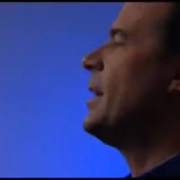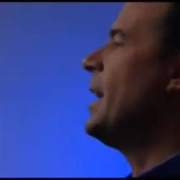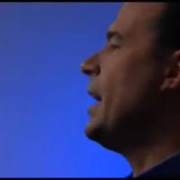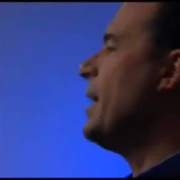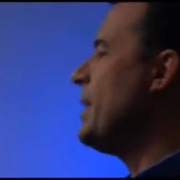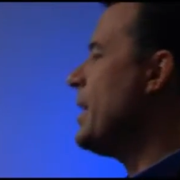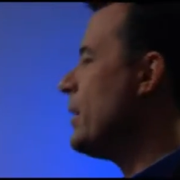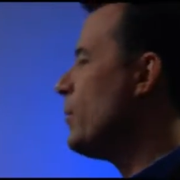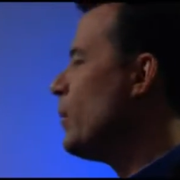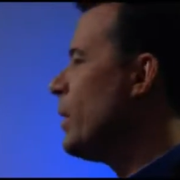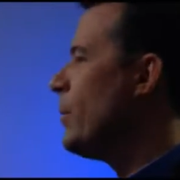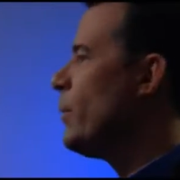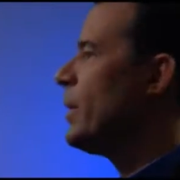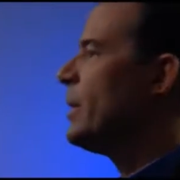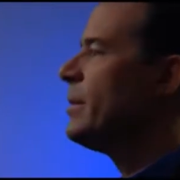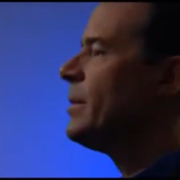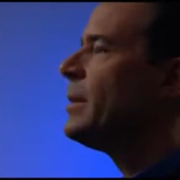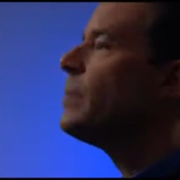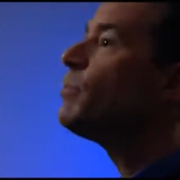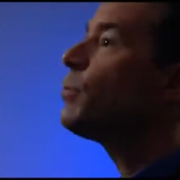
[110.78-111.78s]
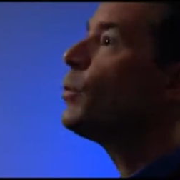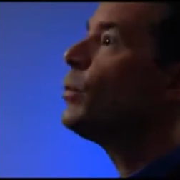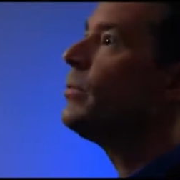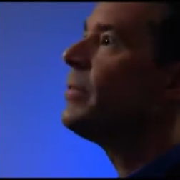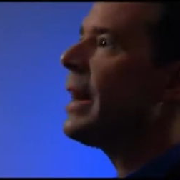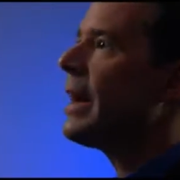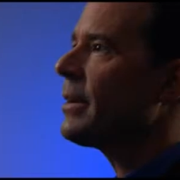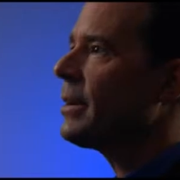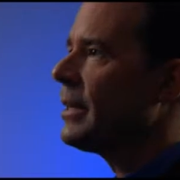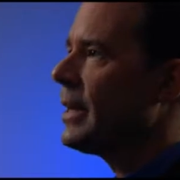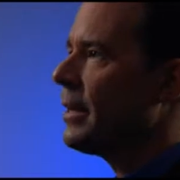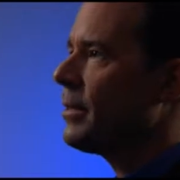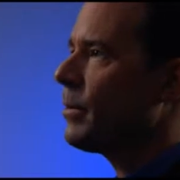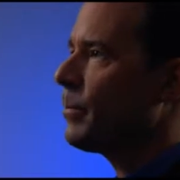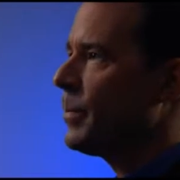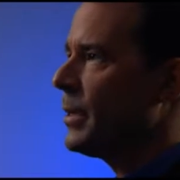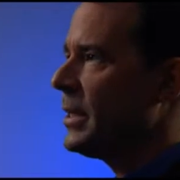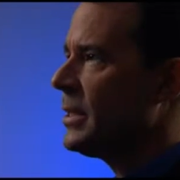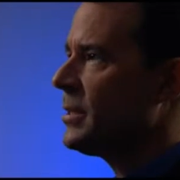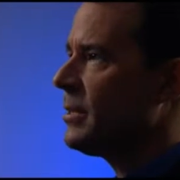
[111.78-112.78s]
and then we would prove out another
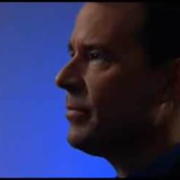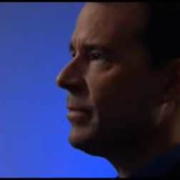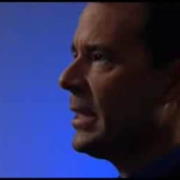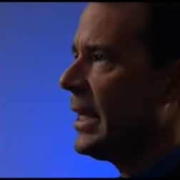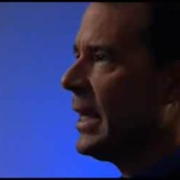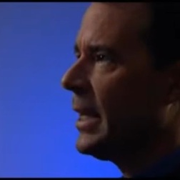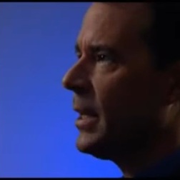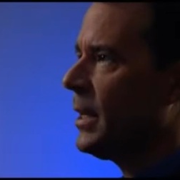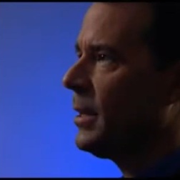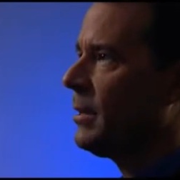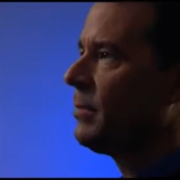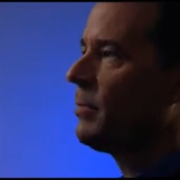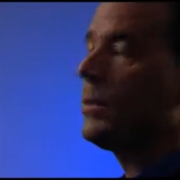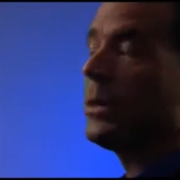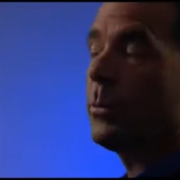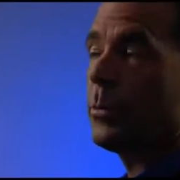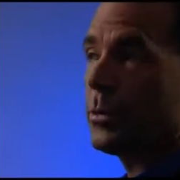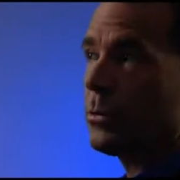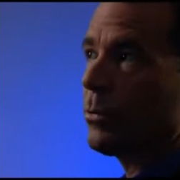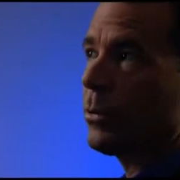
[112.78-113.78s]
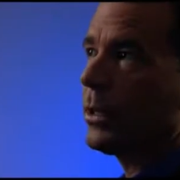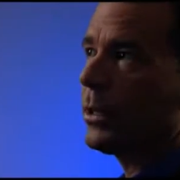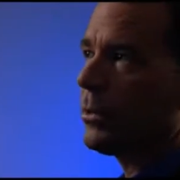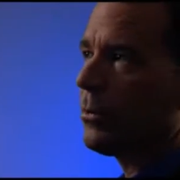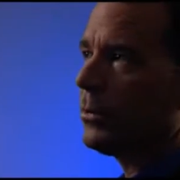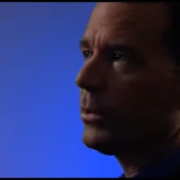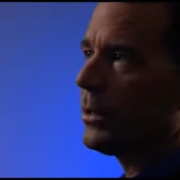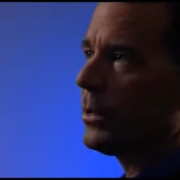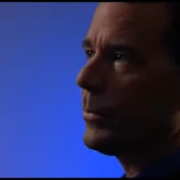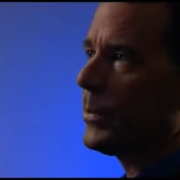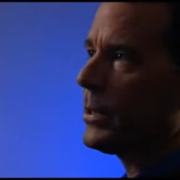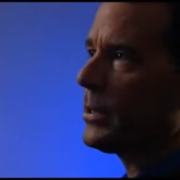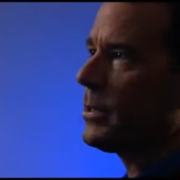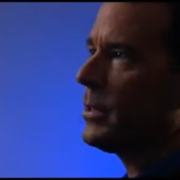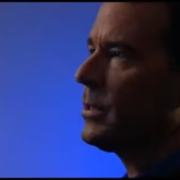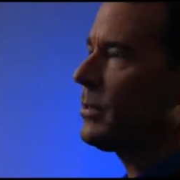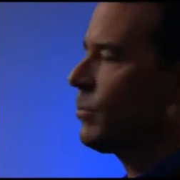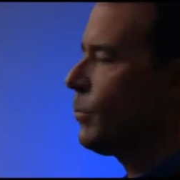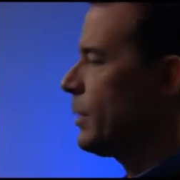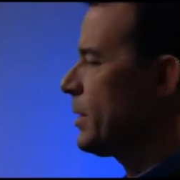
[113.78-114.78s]
piece of data that was critical to the
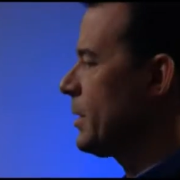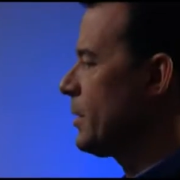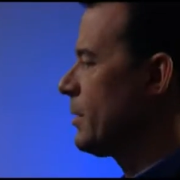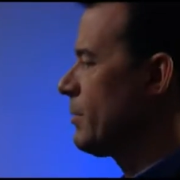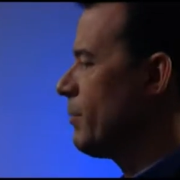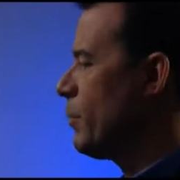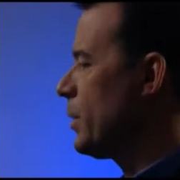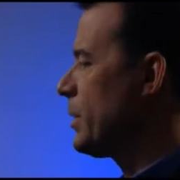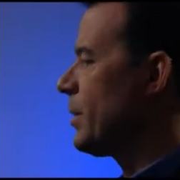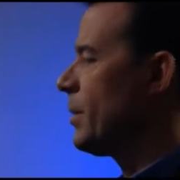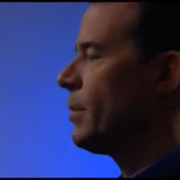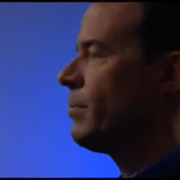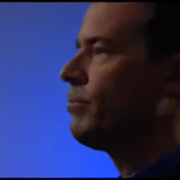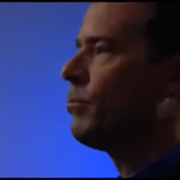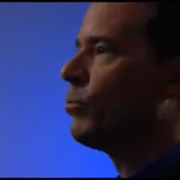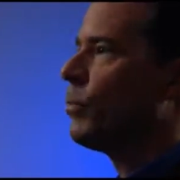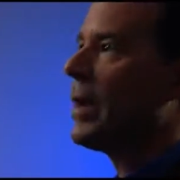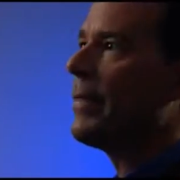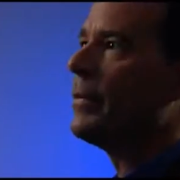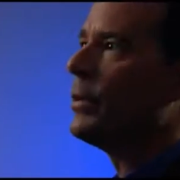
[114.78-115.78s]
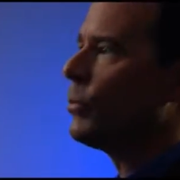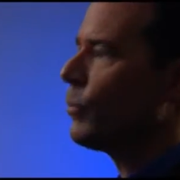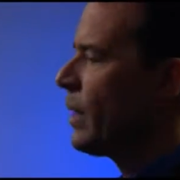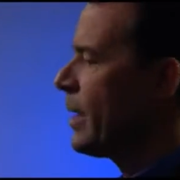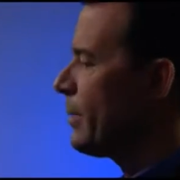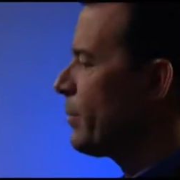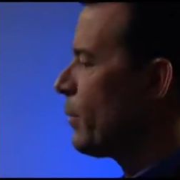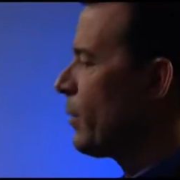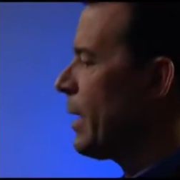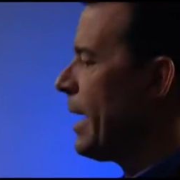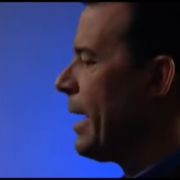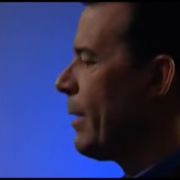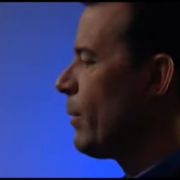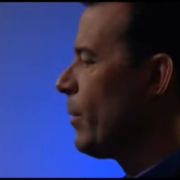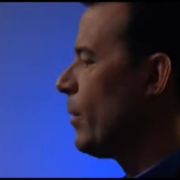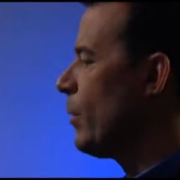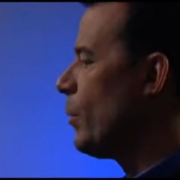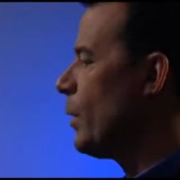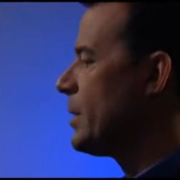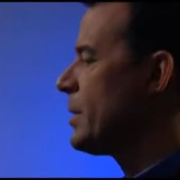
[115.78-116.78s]
business. What's, what's our revenue rate per
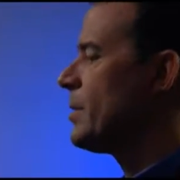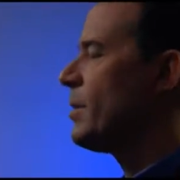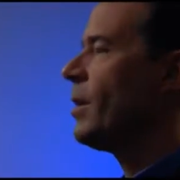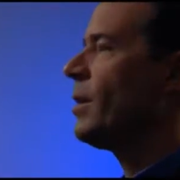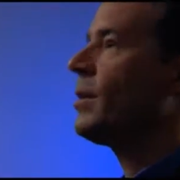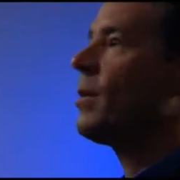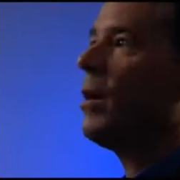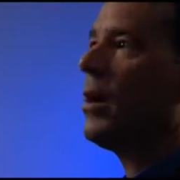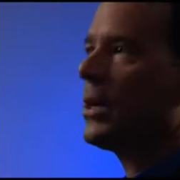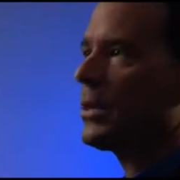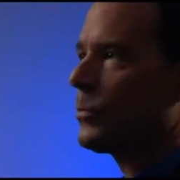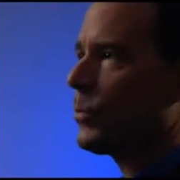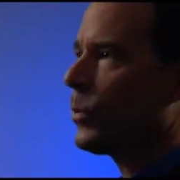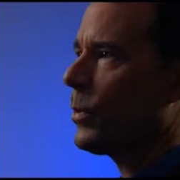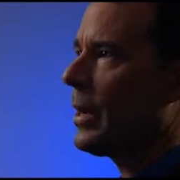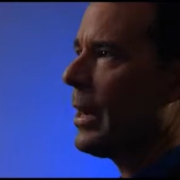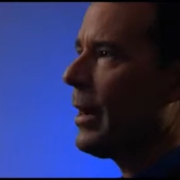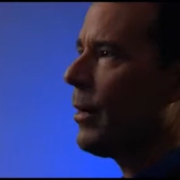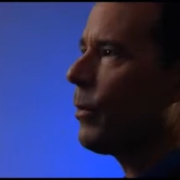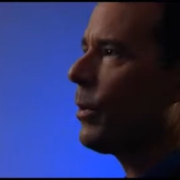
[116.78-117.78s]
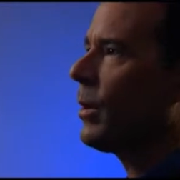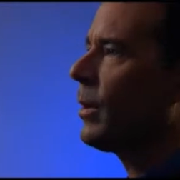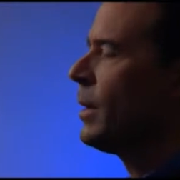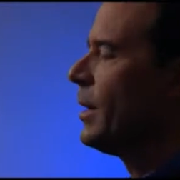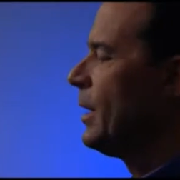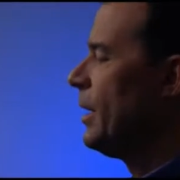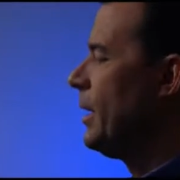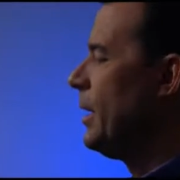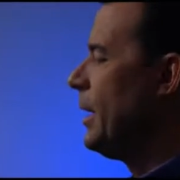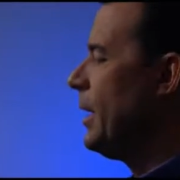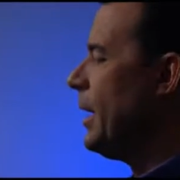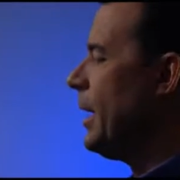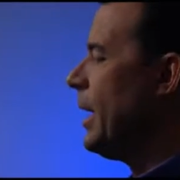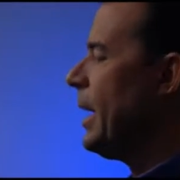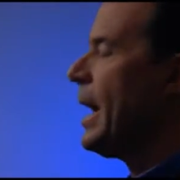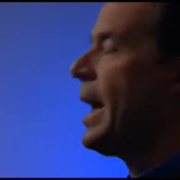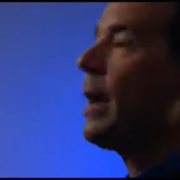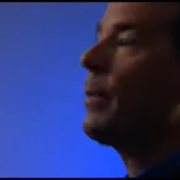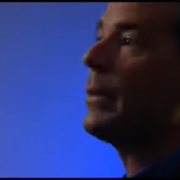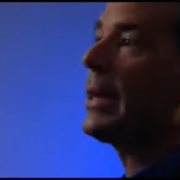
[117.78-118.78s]
hour? What's our cost per hour? Uh,
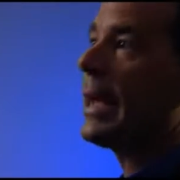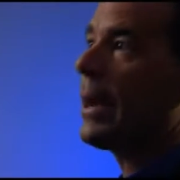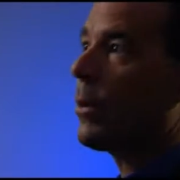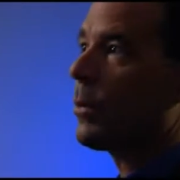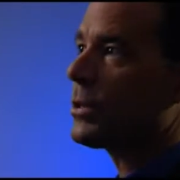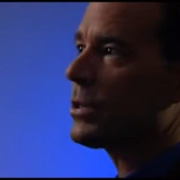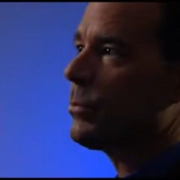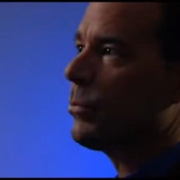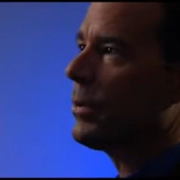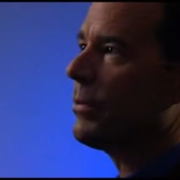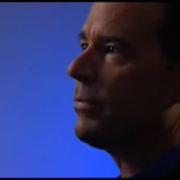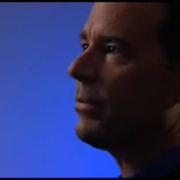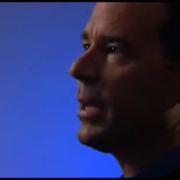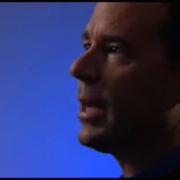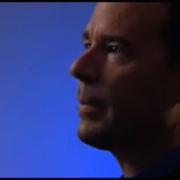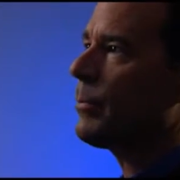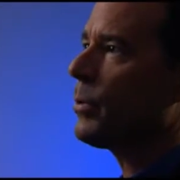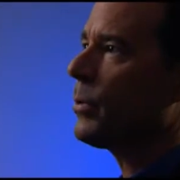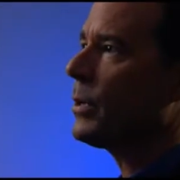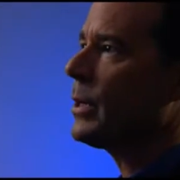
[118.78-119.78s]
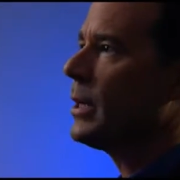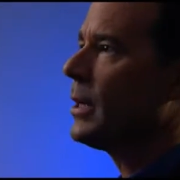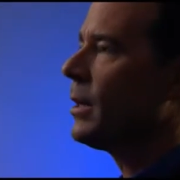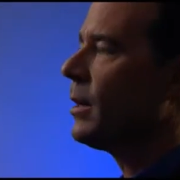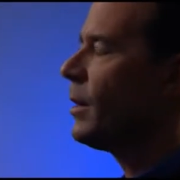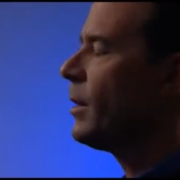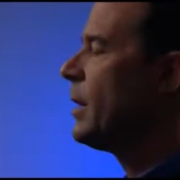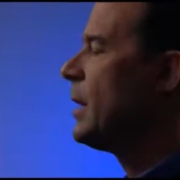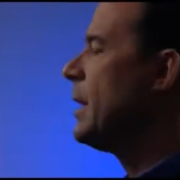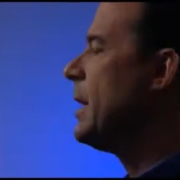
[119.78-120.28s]
how many hours can we fly per year?